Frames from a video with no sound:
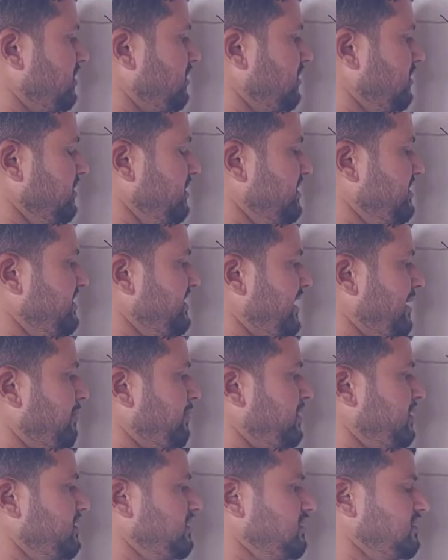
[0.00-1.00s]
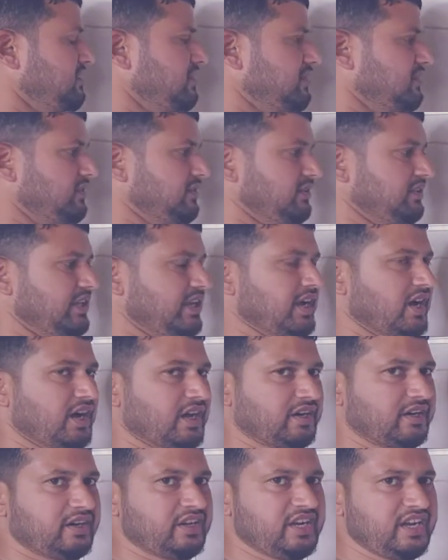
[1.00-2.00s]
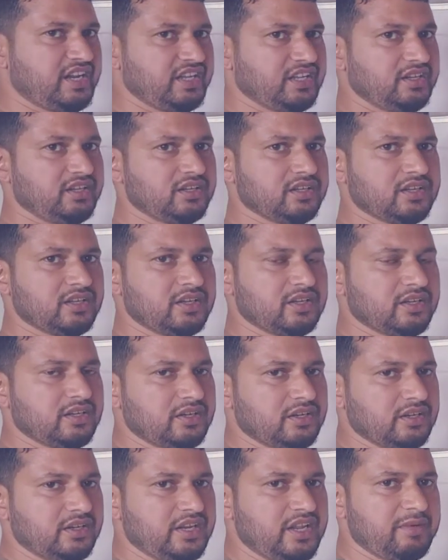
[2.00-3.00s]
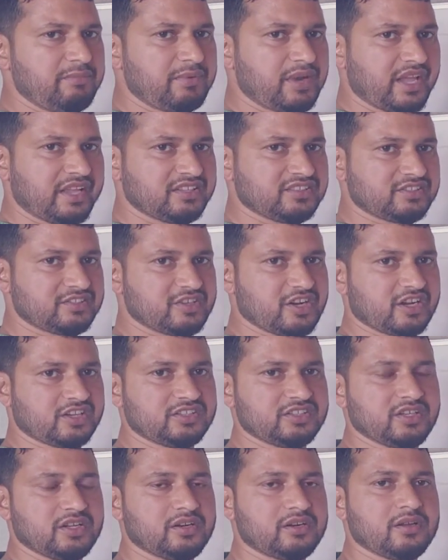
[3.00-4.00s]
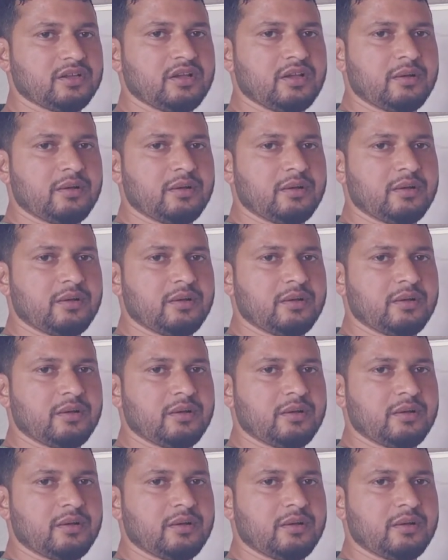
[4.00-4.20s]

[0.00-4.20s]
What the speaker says: These sepals, they are green leaf-like structure